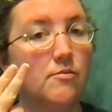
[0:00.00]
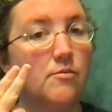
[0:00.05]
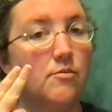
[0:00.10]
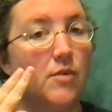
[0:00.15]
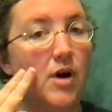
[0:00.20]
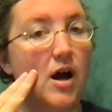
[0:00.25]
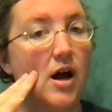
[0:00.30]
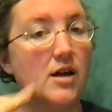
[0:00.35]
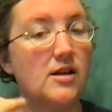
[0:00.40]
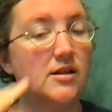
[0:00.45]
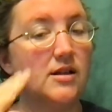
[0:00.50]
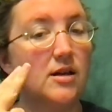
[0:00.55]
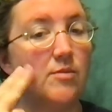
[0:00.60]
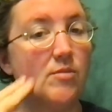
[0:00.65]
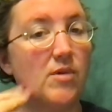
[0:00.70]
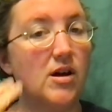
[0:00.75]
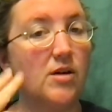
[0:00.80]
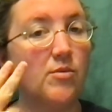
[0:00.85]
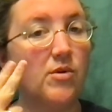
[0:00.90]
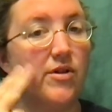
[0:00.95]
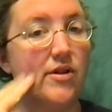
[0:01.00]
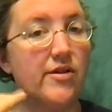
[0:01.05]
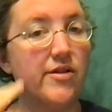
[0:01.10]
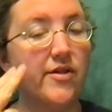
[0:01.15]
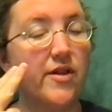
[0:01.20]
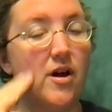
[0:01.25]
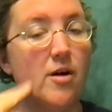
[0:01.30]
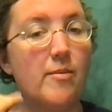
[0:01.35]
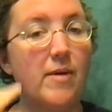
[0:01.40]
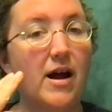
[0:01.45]
I sign mine with a
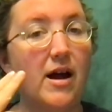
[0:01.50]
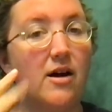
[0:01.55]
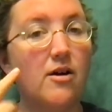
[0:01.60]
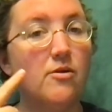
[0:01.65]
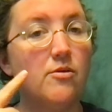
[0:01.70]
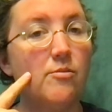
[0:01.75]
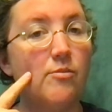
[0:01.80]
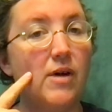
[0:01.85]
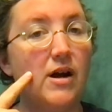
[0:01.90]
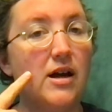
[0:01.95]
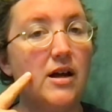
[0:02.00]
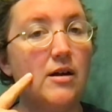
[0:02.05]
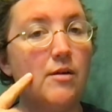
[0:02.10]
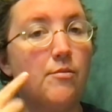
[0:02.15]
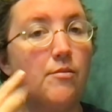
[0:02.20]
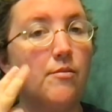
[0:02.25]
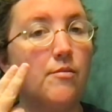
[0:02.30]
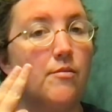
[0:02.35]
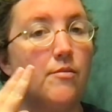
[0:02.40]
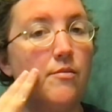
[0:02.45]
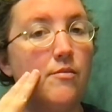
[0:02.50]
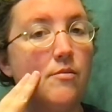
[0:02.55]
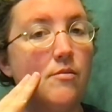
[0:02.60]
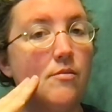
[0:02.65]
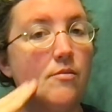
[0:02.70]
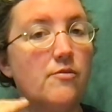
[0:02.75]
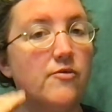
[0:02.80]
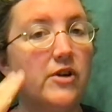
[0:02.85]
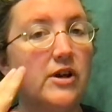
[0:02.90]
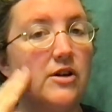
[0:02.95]
thumb out. My
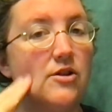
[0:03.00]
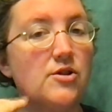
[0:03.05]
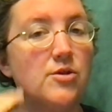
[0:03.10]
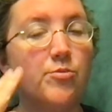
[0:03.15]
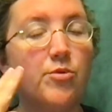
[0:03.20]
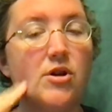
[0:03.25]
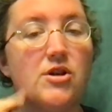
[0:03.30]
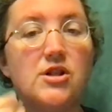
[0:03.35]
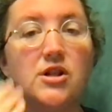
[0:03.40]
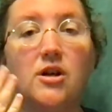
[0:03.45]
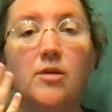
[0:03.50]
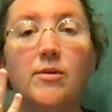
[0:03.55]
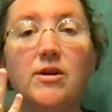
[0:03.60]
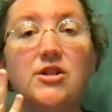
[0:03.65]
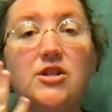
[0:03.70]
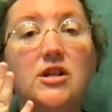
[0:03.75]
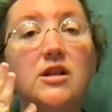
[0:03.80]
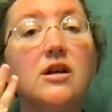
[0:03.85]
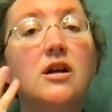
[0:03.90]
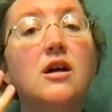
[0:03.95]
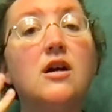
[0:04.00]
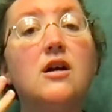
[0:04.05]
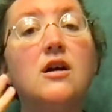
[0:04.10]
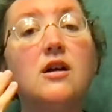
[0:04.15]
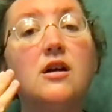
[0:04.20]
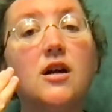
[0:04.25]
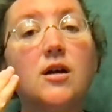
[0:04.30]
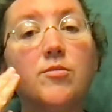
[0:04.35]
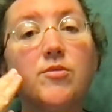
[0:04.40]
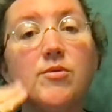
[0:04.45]
fingers are brushing on my cheek.
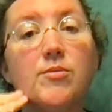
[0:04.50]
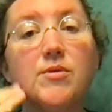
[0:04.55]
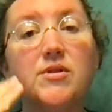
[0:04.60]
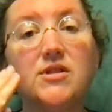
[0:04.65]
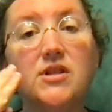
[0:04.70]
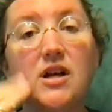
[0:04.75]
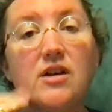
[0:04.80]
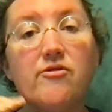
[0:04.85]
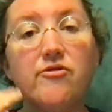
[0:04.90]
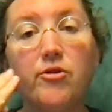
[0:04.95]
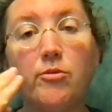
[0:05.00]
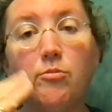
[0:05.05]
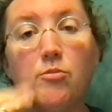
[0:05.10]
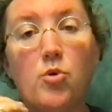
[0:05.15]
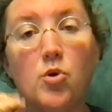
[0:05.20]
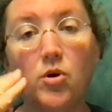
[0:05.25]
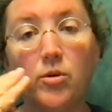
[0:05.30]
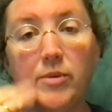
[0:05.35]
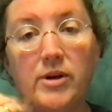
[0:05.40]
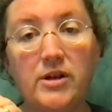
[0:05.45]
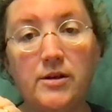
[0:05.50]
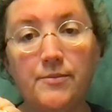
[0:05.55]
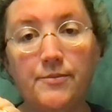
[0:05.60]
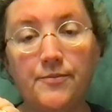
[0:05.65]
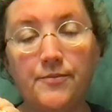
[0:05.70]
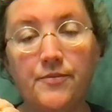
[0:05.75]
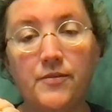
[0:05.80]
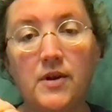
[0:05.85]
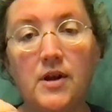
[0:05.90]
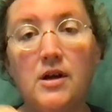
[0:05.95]
Comes from the sign for Mormon.
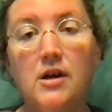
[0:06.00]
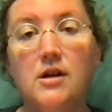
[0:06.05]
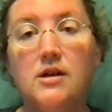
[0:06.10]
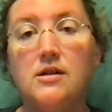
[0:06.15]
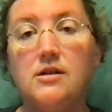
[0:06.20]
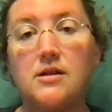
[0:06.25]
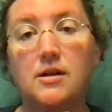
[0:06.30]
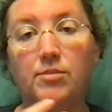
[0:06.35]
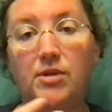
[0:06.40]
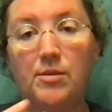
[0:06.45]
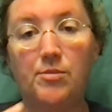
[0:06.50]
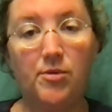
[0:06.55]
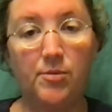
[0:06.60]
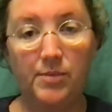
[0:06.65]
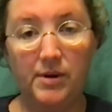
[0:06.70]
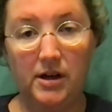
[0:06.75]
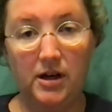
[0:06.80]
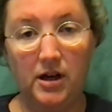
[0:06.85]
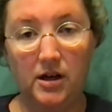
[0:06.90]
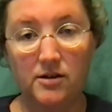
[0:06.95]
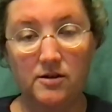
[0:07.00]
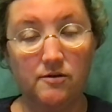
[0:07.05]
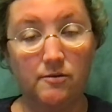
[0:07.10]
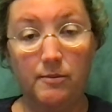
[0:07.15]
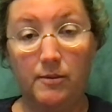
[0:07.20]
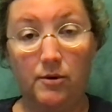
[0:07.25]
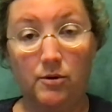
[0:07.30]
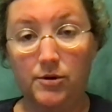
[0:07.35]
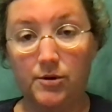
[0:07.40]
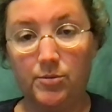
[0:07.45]
Some people, because of
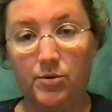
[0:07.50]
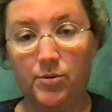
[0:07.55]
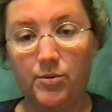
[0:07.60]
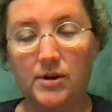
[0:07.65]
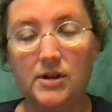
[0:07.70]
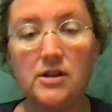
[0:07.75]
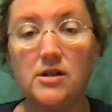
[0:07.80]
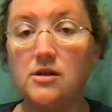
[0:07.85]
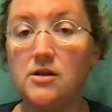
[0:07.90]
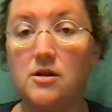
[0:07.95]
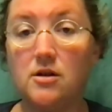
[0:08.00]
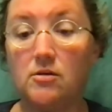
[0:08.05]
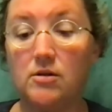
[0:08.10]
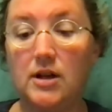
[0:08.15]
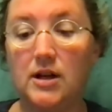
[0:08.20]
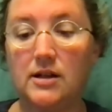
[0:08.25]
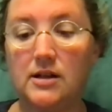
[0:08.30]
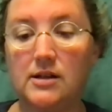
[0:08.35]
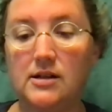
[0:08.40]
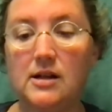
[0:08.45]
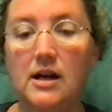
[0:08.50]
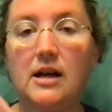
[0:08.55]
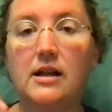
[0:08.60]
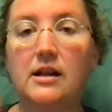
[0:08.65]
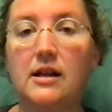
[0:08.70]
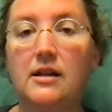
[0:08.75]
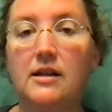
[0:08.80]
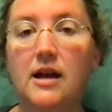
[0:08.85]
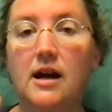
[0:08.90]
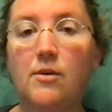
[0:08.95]
multiple reasons, don't like to sign
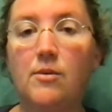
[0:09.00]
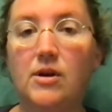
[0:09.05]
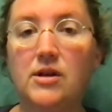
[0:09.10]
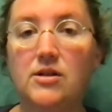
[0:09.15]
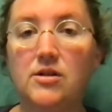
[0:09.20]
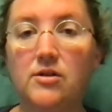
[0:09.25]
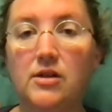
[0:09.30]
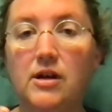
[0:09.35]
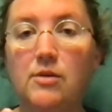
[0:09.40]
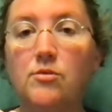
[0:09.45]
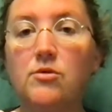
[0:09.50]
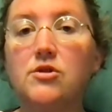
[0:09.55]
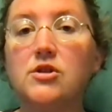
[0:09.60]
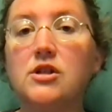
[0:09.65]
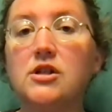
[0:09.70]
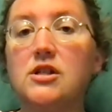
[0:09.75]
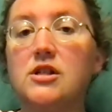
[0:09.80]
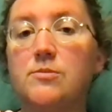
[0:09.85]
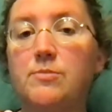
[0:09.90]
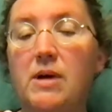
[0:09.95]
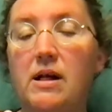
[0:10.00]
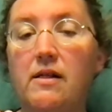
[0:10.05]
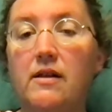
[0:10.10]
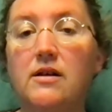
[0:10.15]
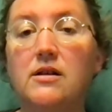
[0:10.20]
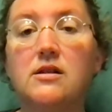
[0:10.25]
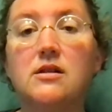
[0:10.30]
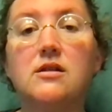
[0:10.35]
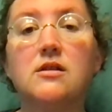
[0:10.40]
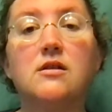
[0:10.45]
it that way, so they will just spell
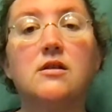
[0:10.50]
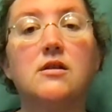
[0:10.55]
it.